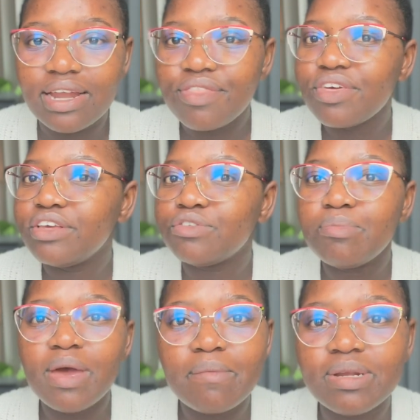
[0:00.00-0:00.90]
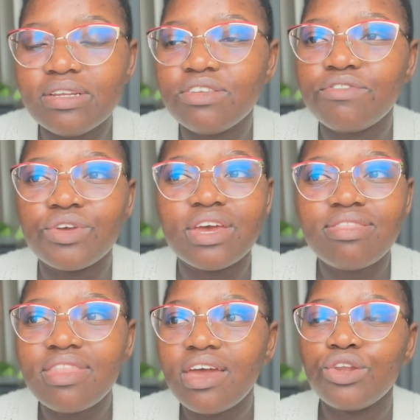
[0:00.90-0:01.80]
Nothing is permanent. If you
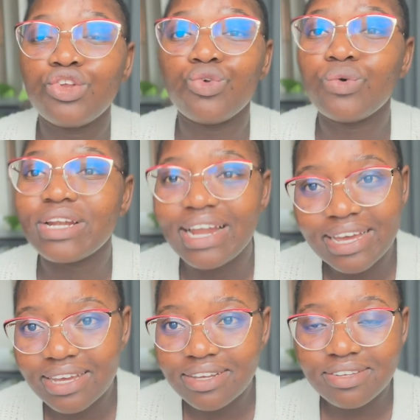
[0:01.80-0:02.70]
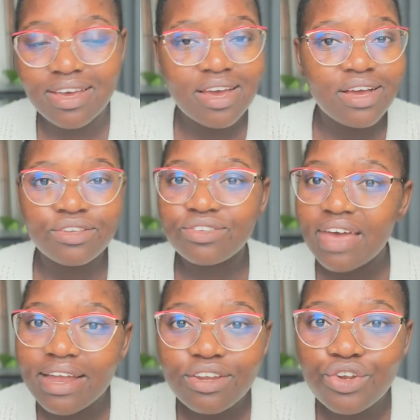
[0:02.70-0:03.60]
get there and you don't like it, just
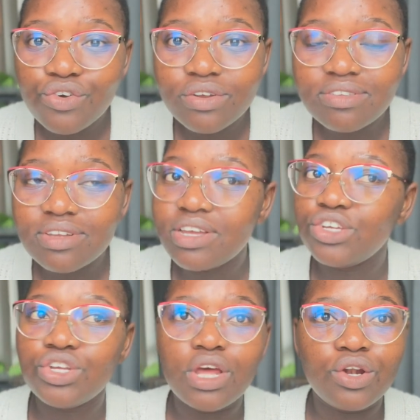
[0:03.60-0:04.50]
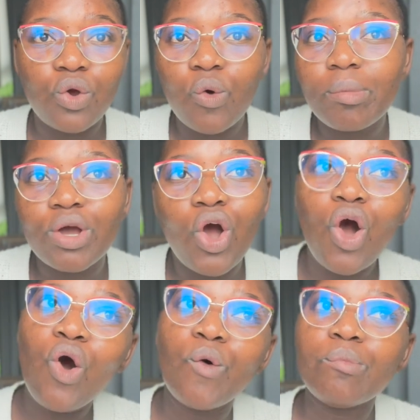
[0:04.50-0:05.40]
hand in your resignation and go back
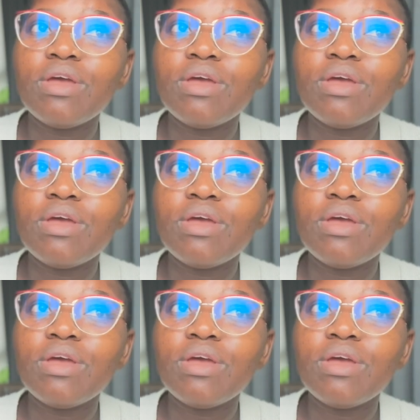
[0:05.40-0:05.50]
home.